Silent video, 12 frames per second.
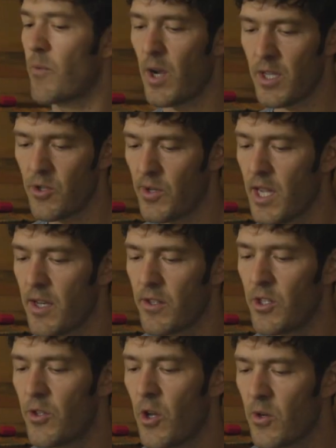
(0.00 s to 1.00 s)
Right?
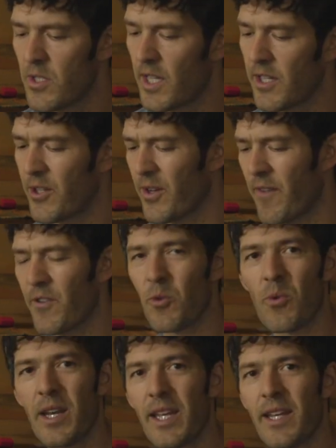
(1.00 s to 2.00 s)
You notice like if you're
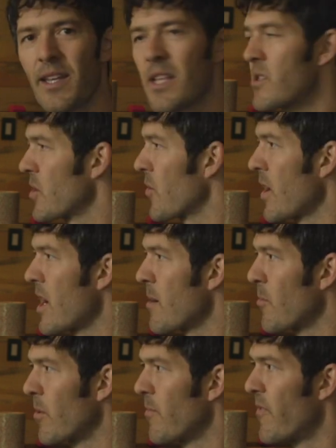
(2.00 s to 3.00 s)
running an
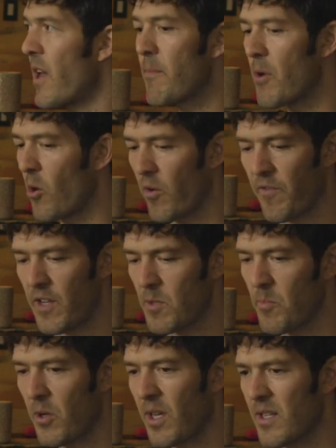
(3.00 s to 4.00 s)
Instagram or Venmo or
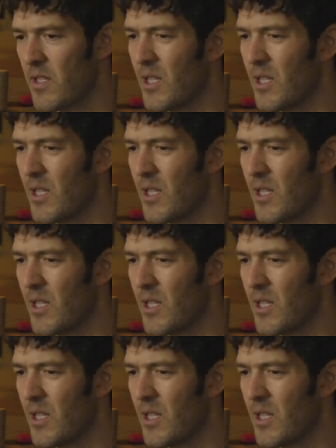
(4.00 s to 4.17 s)
Facebook and it